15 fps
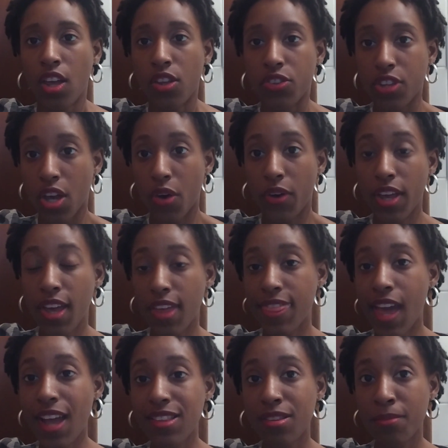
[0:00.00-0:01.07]
So
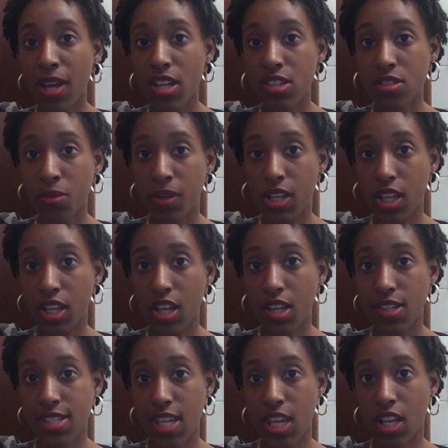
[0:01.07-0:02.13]
that's my
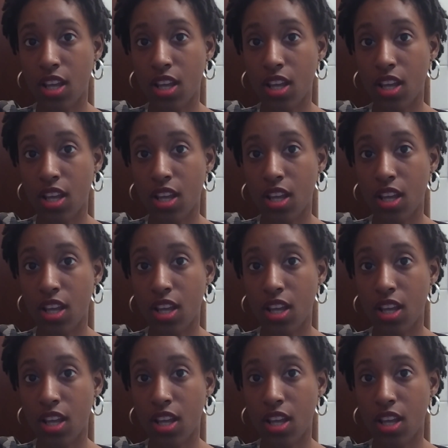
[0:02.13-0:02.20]
2019